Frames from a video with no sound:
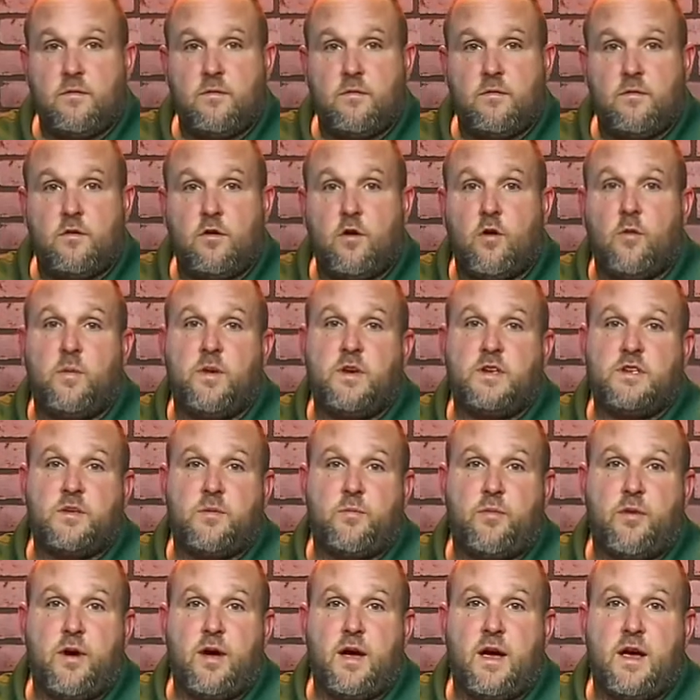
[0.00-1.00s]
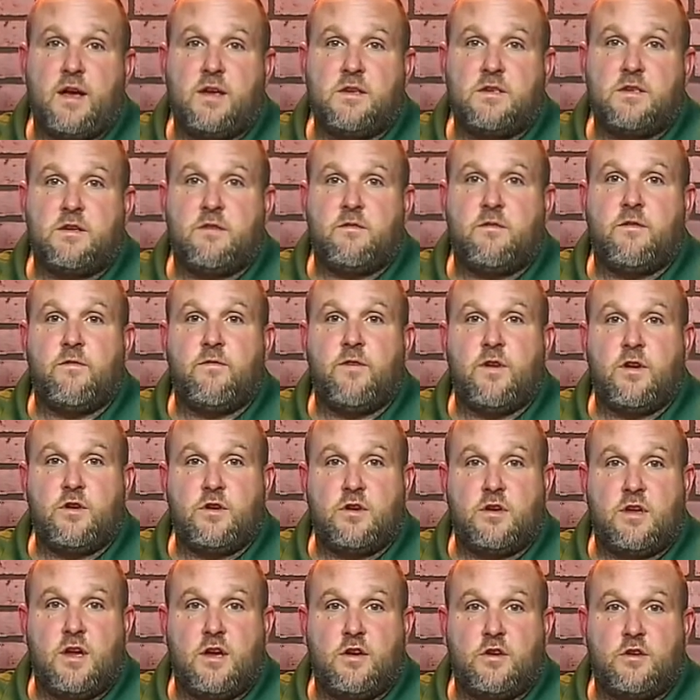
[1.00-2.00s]
Don't be surprised if the
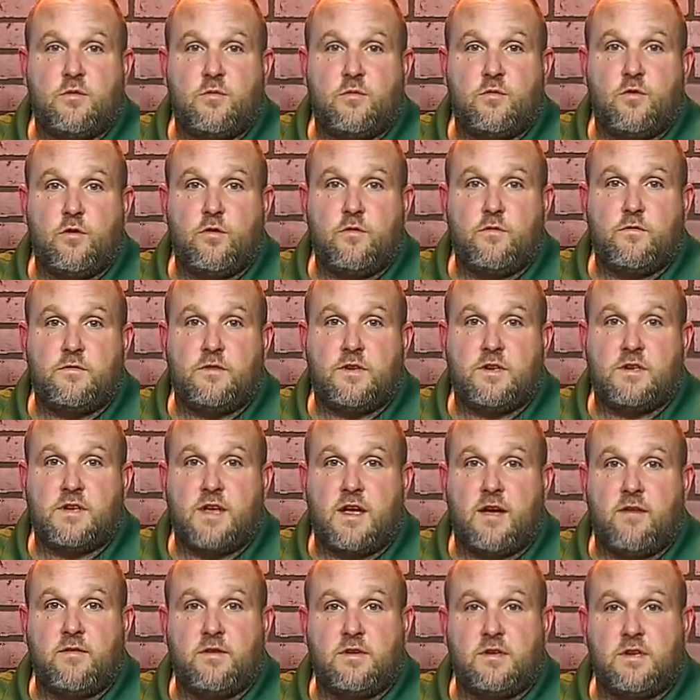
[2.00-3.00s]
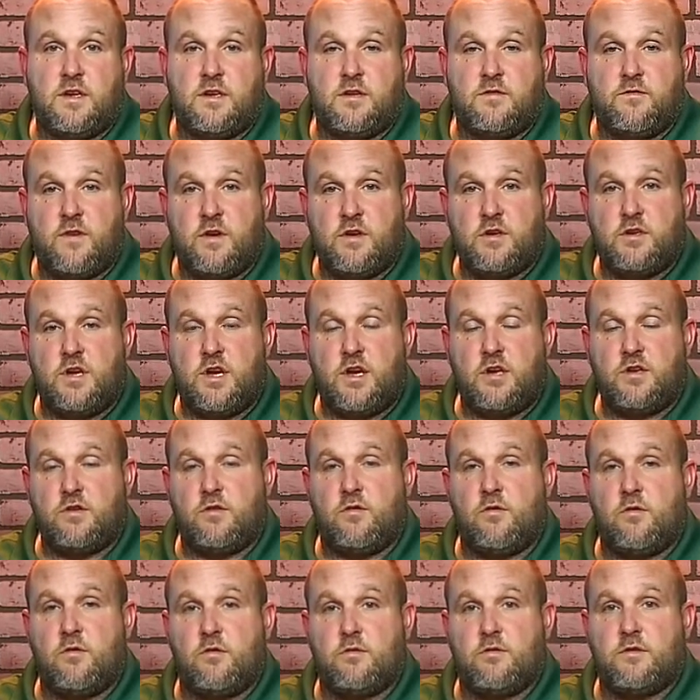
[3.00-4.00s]
vegetation moves, because obviously as vegetation
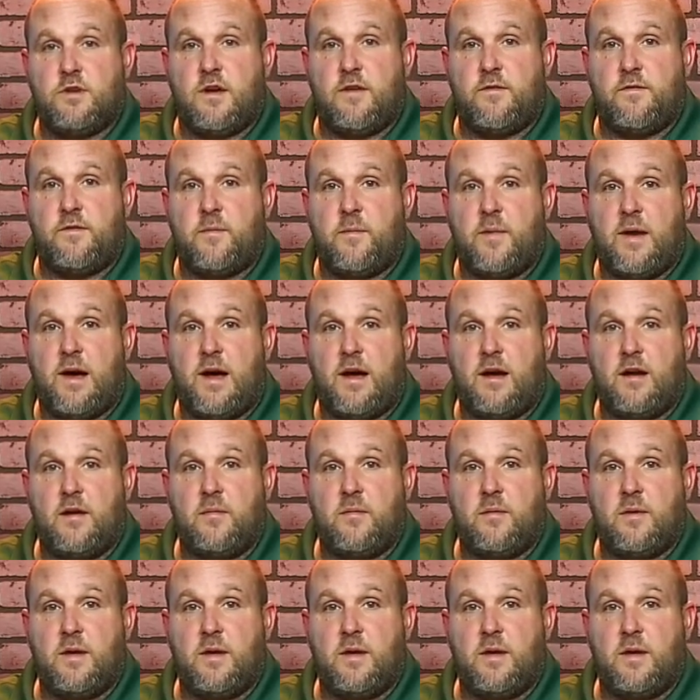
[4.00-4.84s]
grows off the bottom,